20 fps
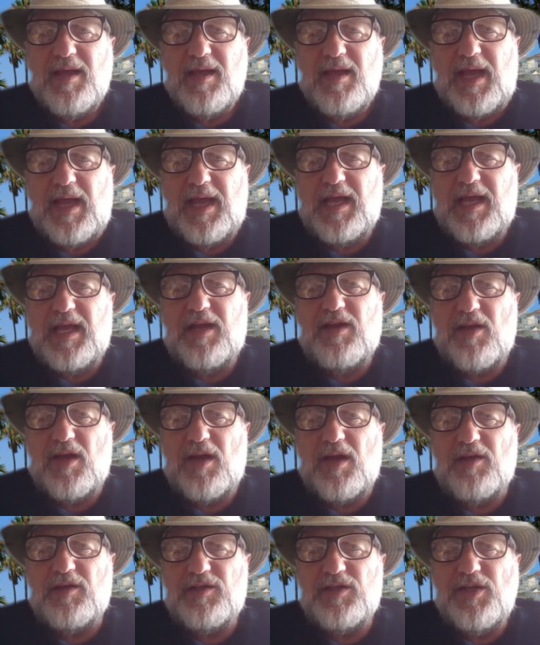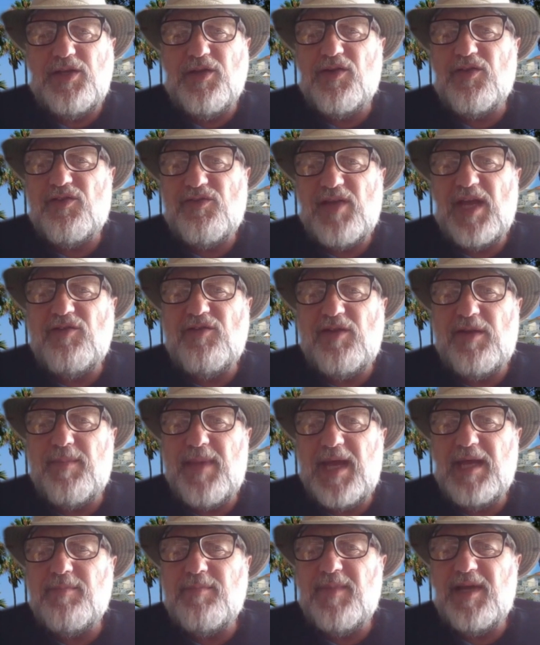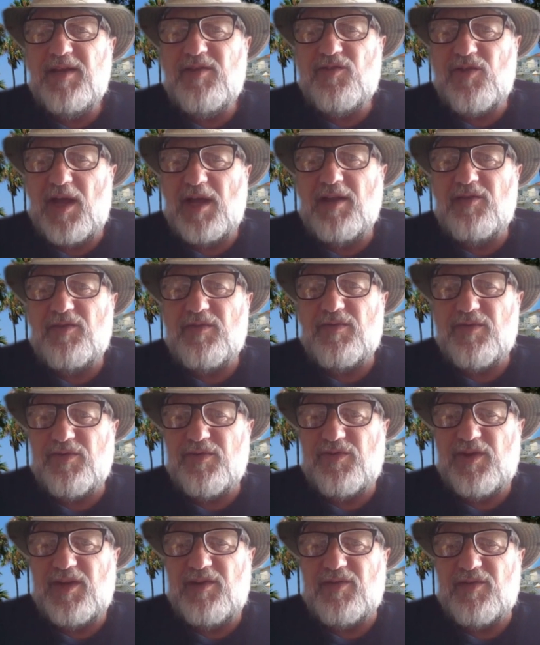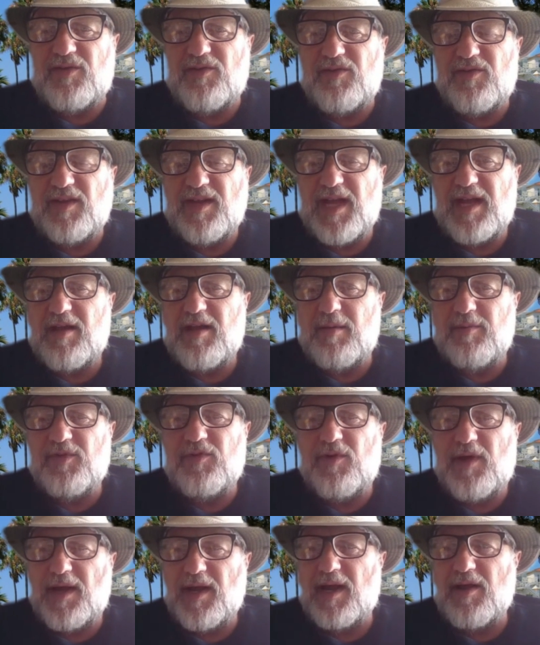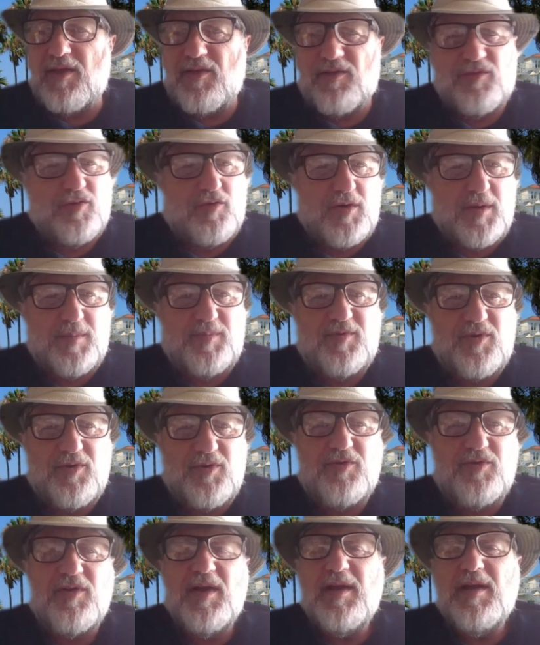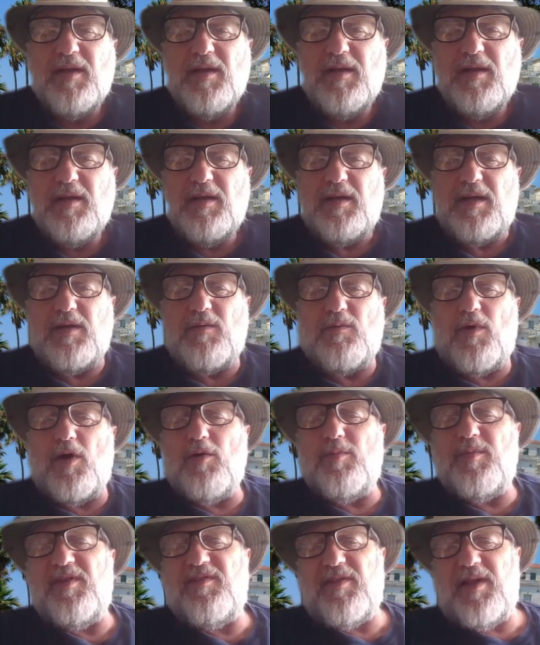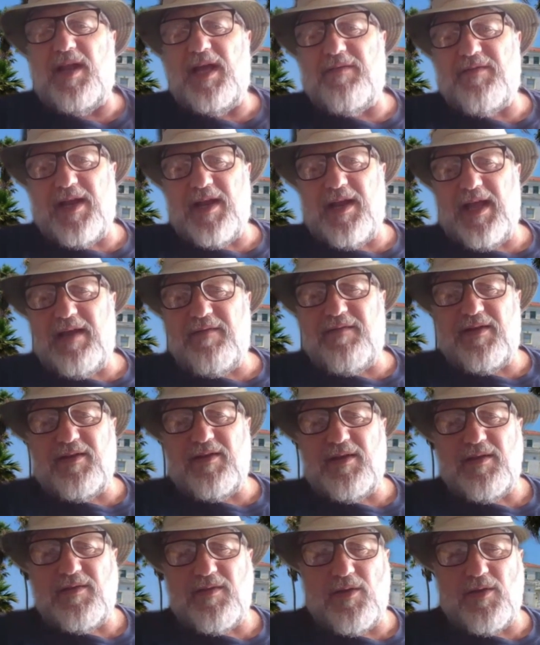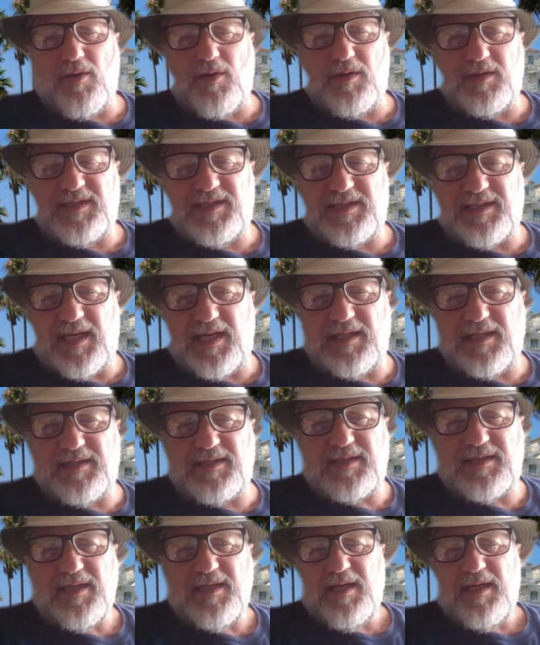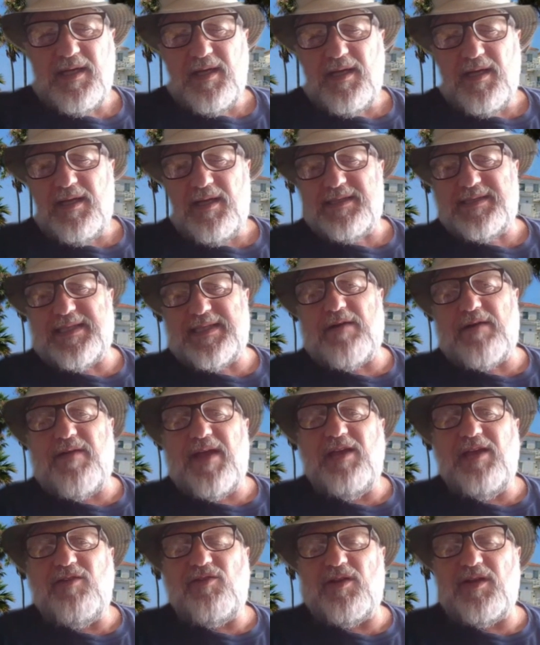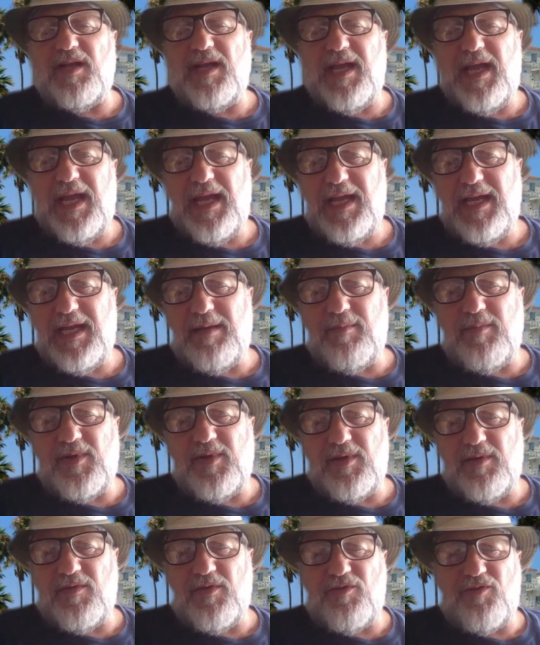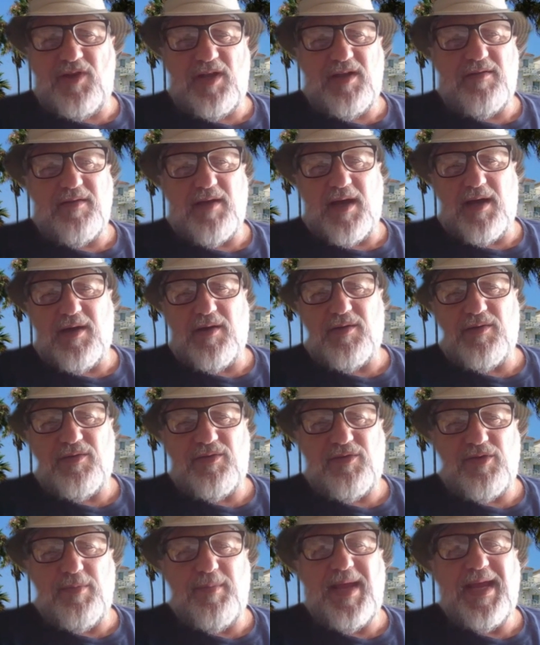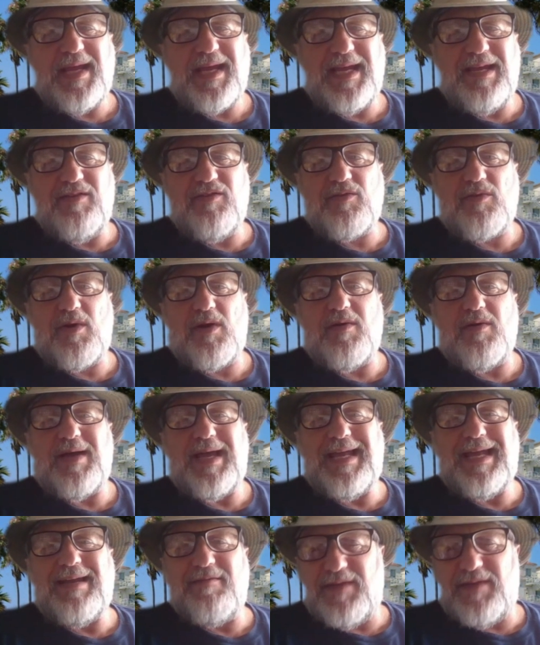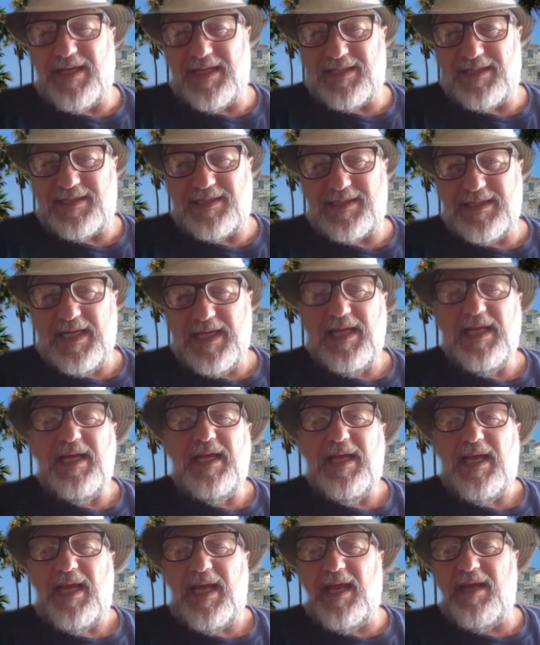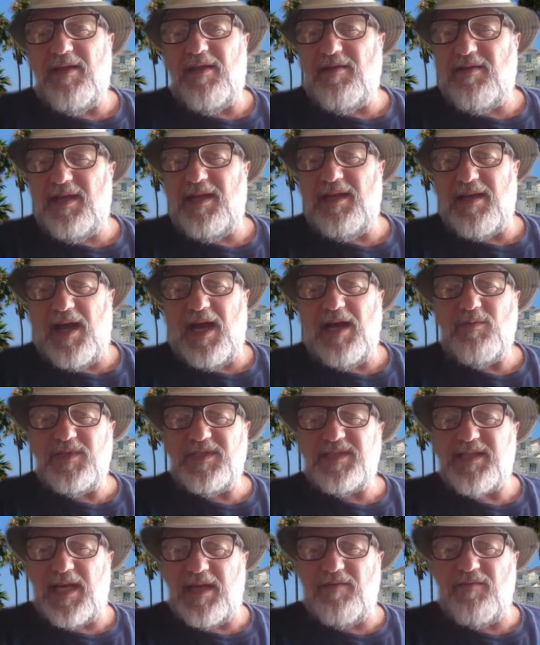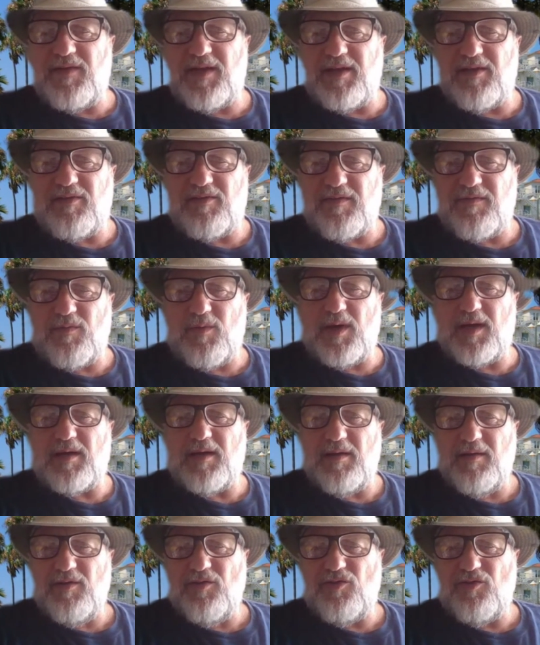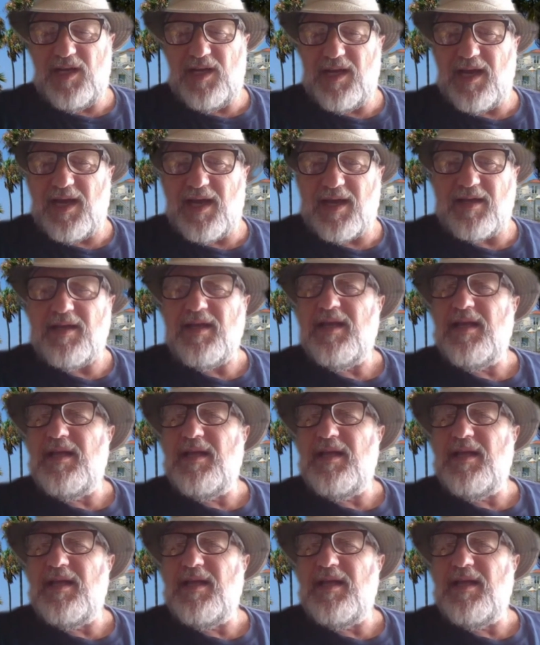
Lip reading: And you could say she made me jealous for Jesus. And that comes right out of the scriptures. In Romans 11:11, the Lord says, salvation came to the Gentiles to make Israel envious. And indeed, I was envious of what she had.